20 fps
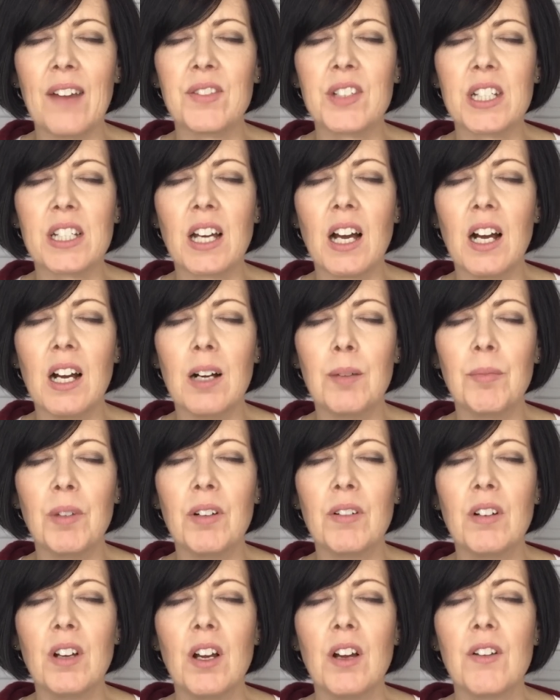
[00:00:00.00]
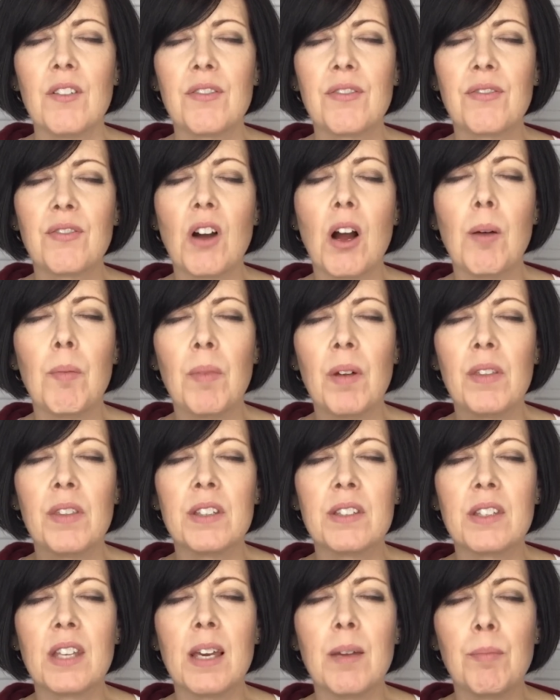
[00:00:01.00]
have to come from
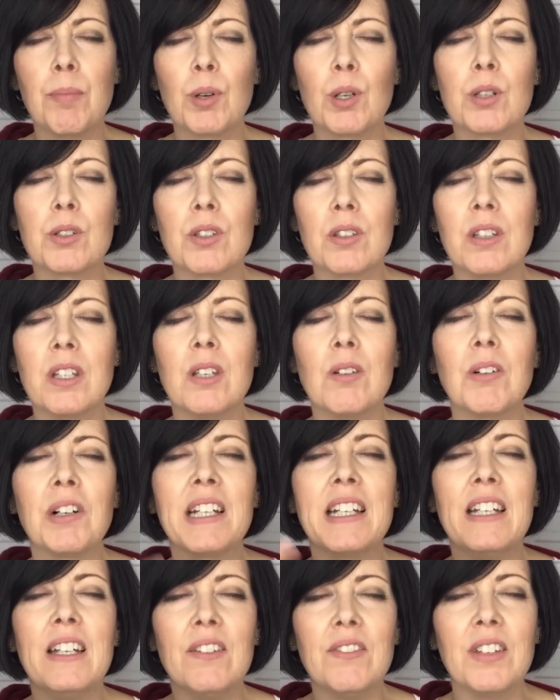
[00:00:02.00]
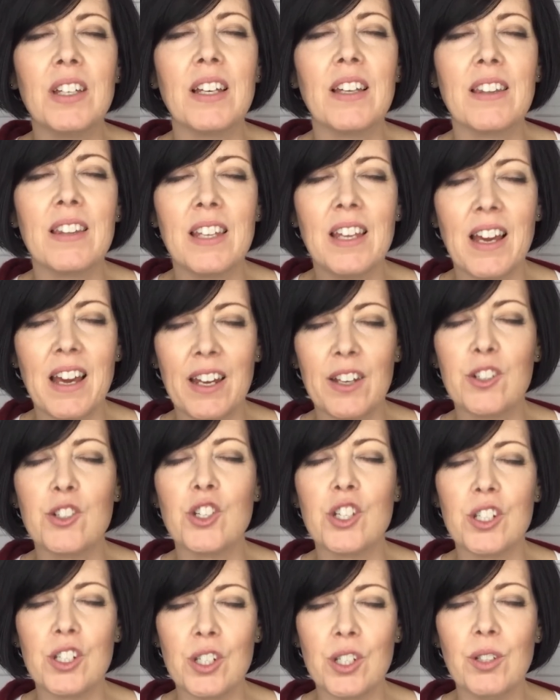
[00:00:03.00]
the same person that you're giving the
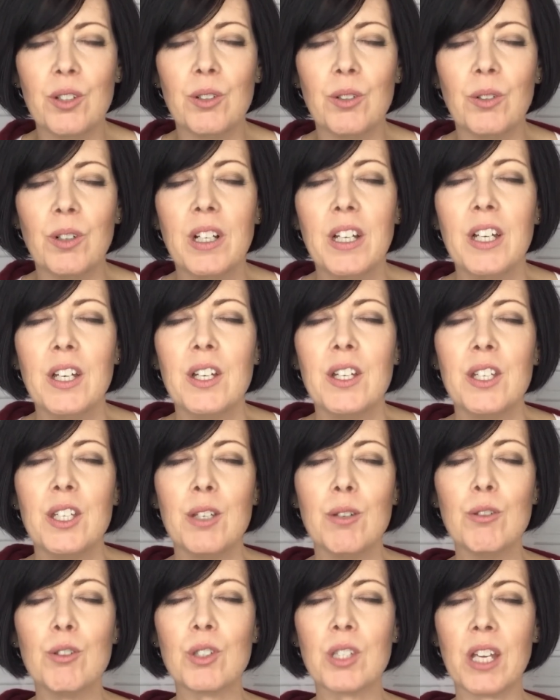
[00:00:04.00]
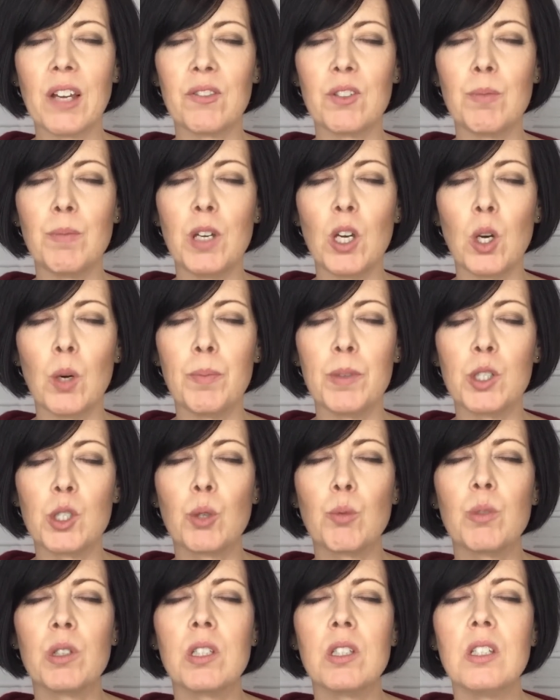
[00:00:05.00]
energy to. You just have to be
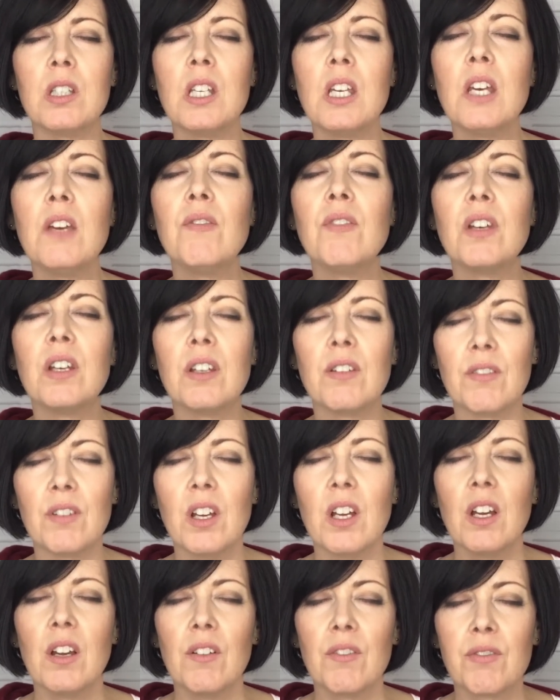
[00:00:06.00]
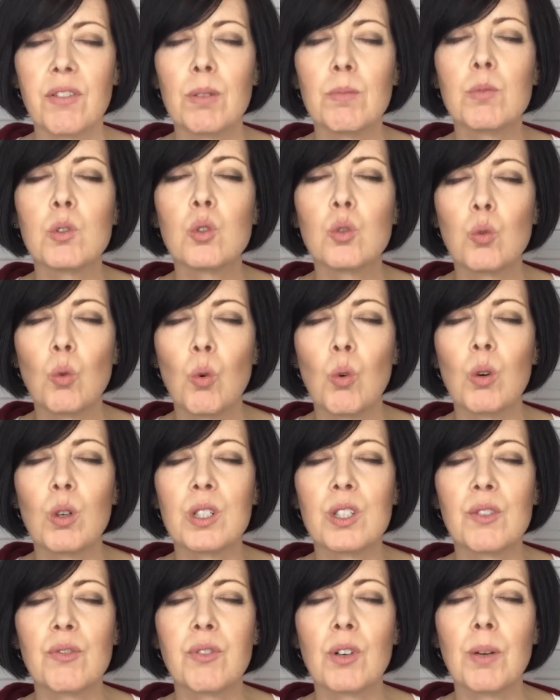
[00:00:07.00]
open to receive it from
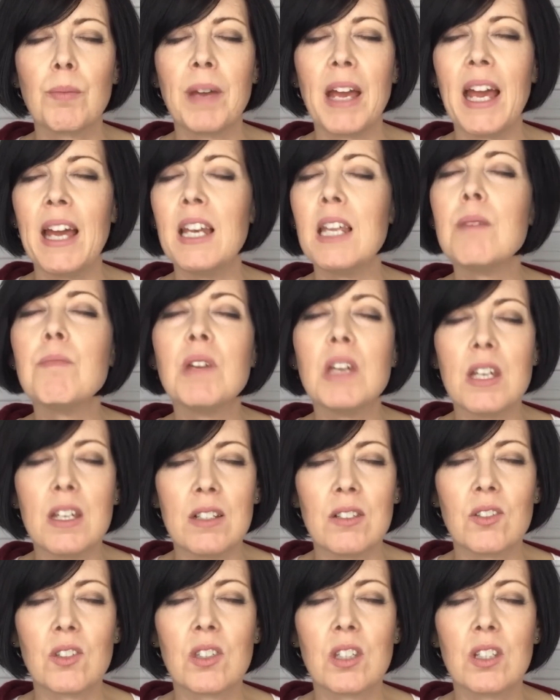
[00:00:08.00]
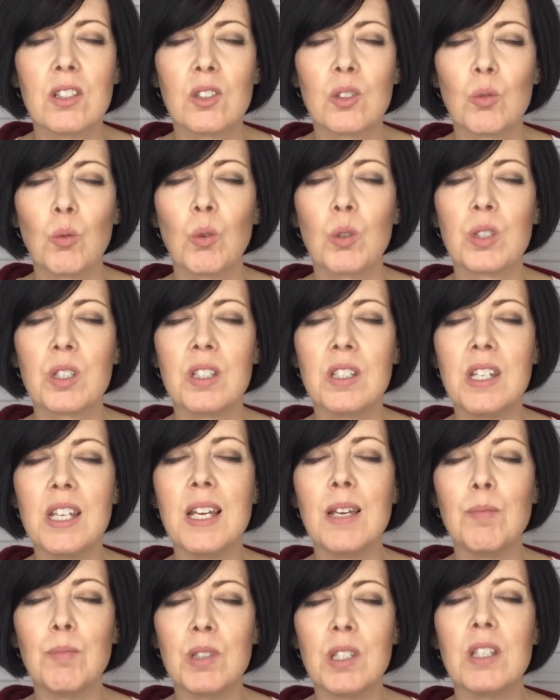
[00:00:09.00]
source from any means that source
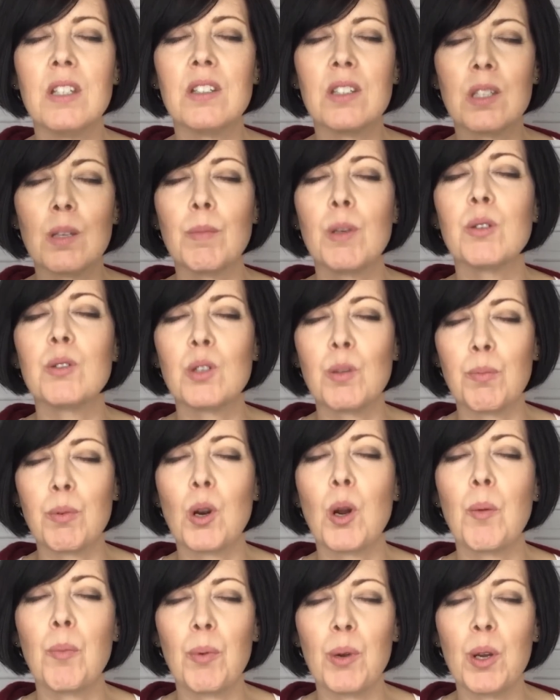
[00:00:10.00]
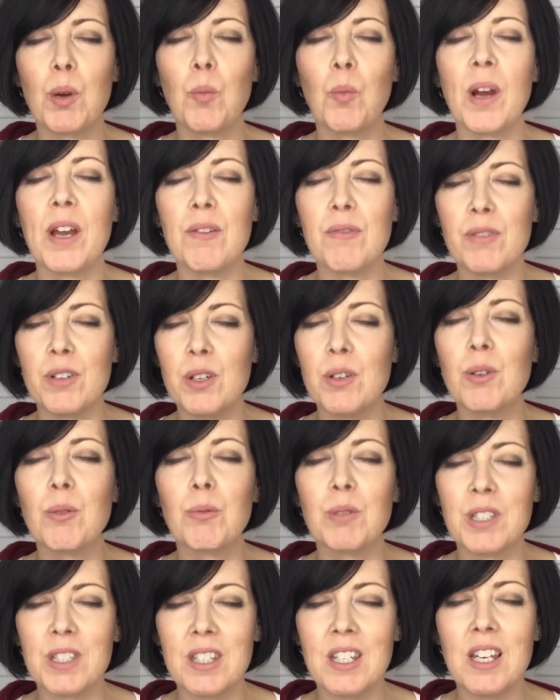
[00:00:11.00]
deems is the most appropriate way for you
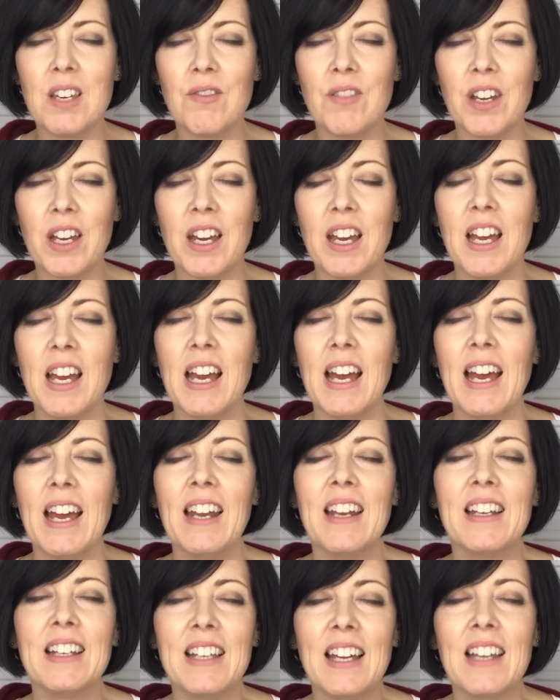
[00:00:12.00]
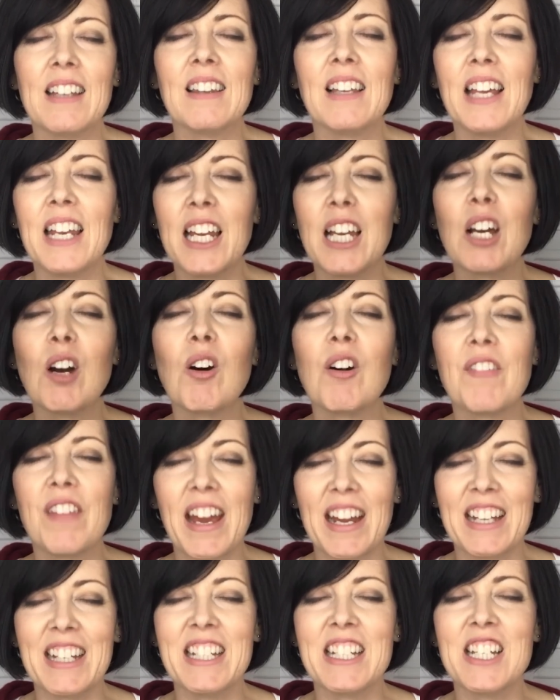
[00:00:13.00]
to receive it and again letting go
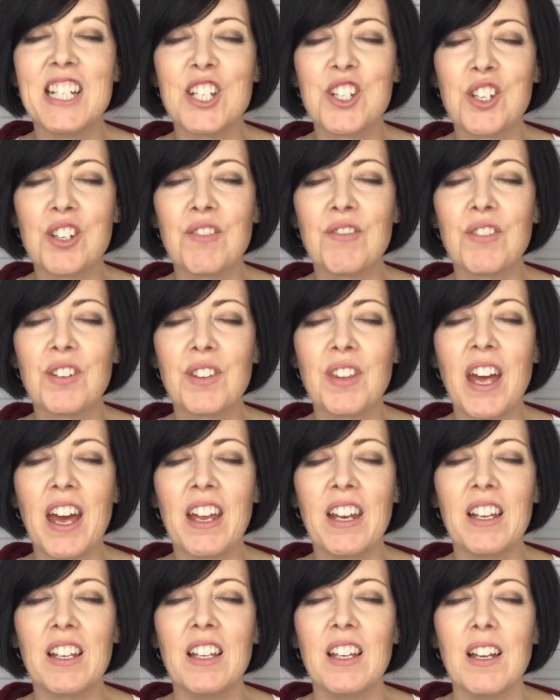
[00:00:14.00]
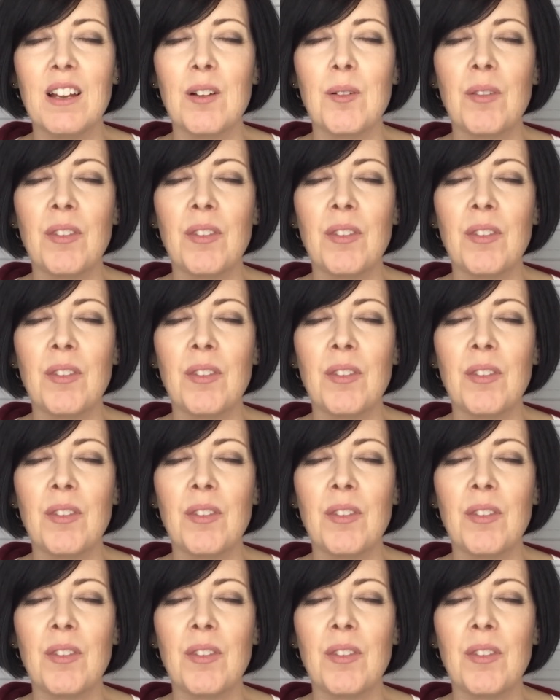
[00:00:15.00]
of that condition for that